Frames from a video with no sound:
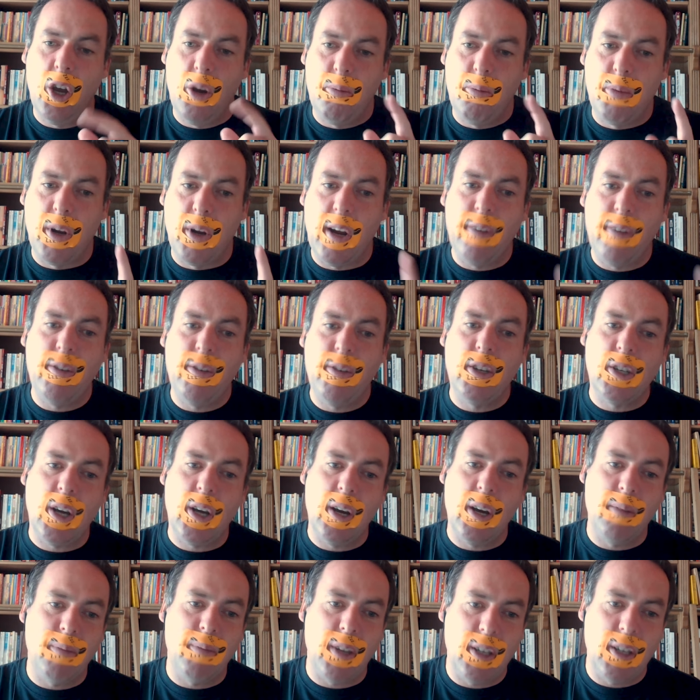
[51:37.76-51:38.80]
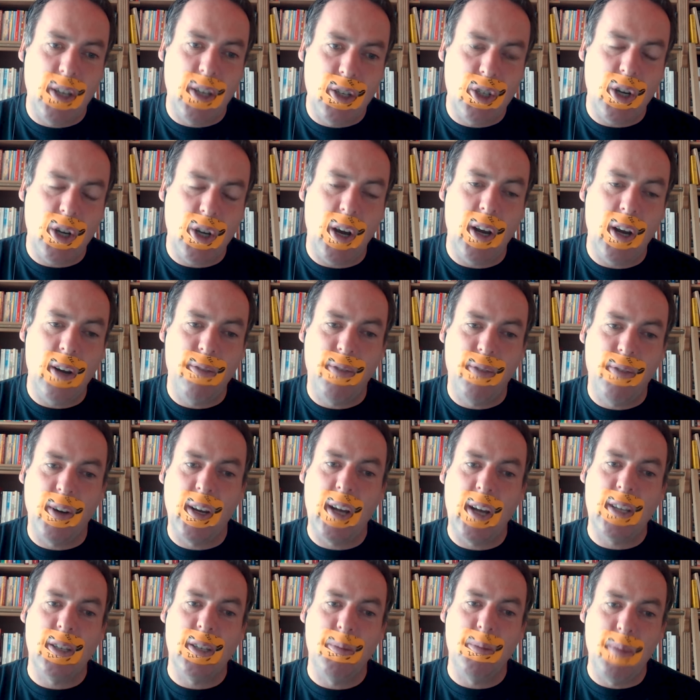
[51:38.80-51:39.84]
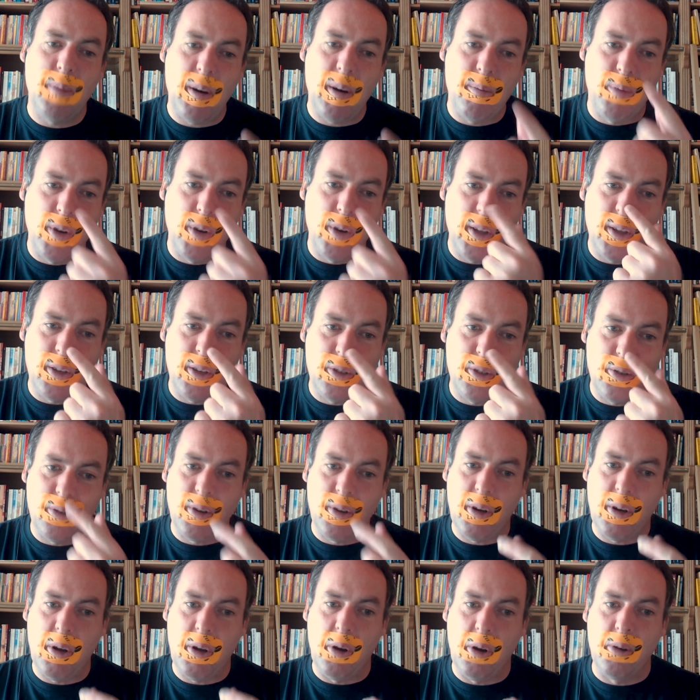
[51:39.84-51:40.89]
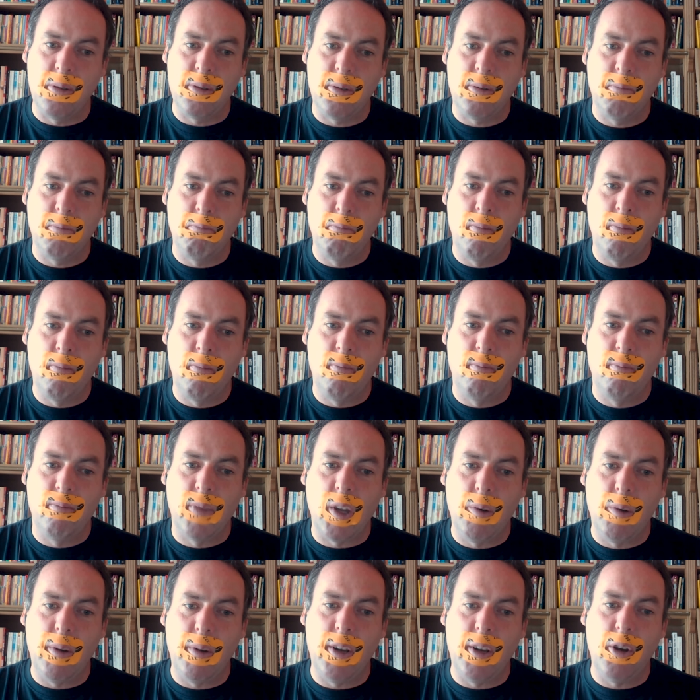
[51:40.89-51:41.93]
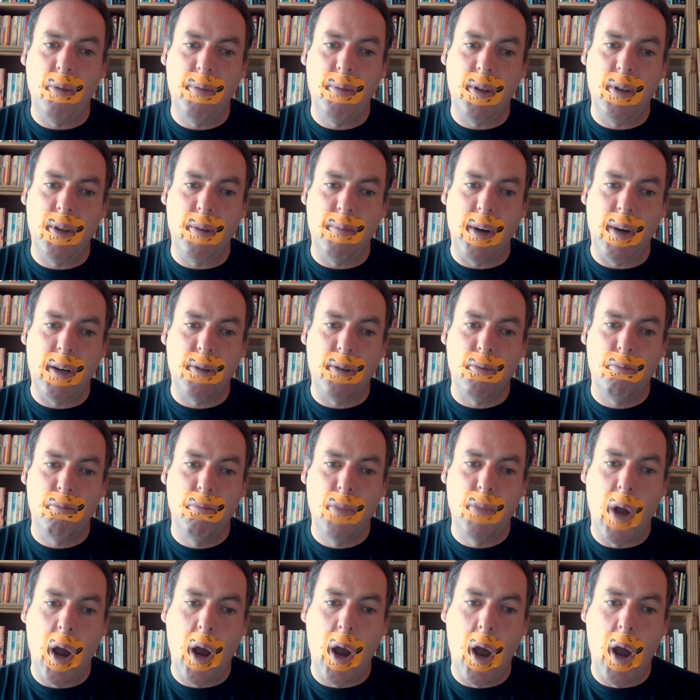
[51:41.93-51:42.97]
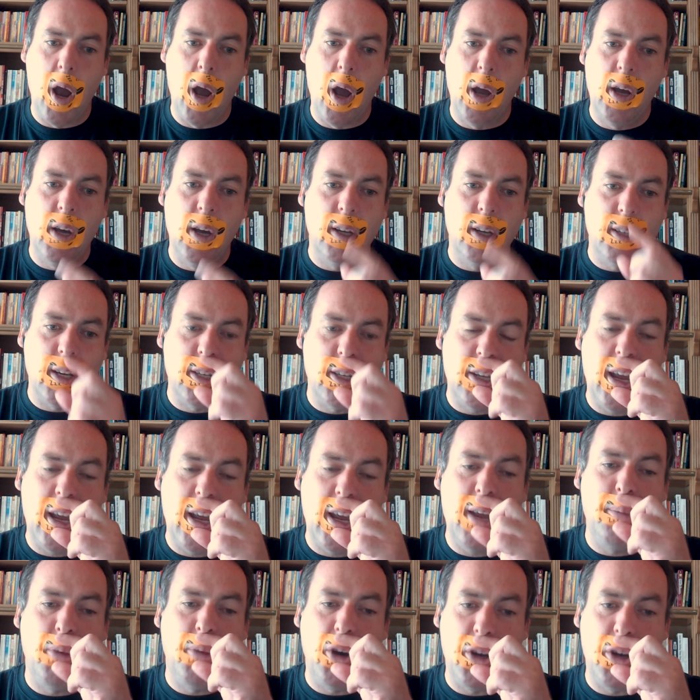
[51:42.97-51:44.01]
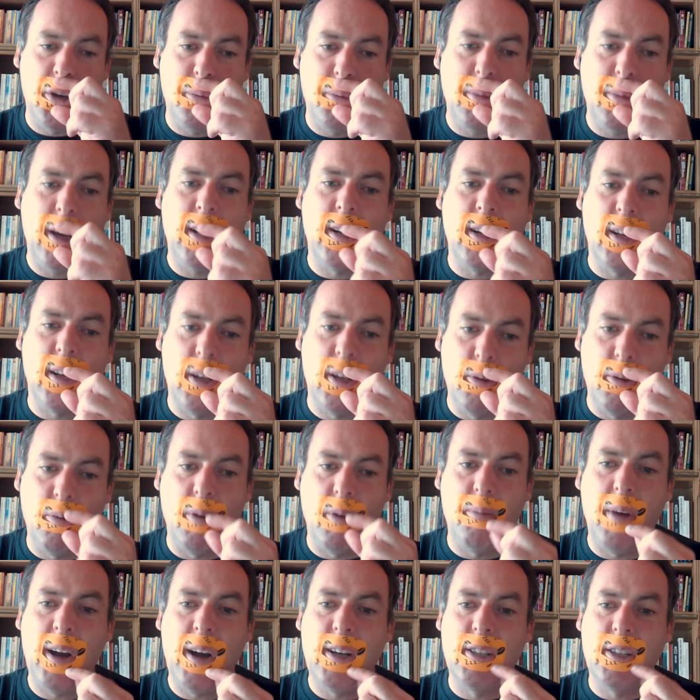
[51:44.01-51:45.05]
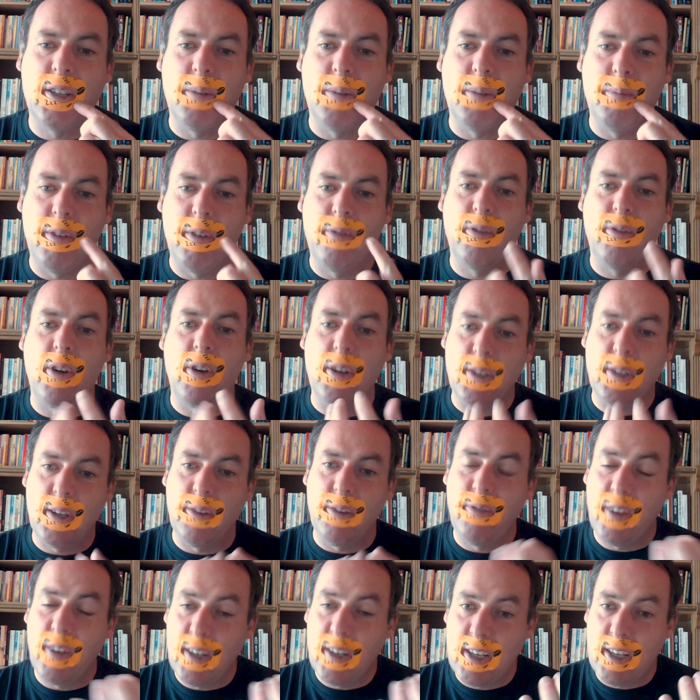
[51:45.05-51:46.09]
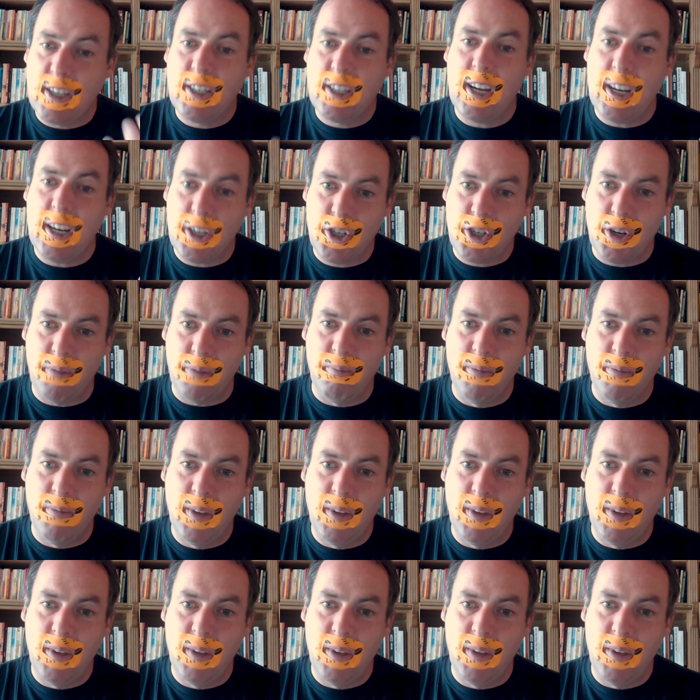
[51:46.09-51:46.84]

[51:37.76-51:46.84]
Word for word: But every time that the child forgets about breathing through the nose, when they open their mouth, the tape automatically reminds them because they feel the tension.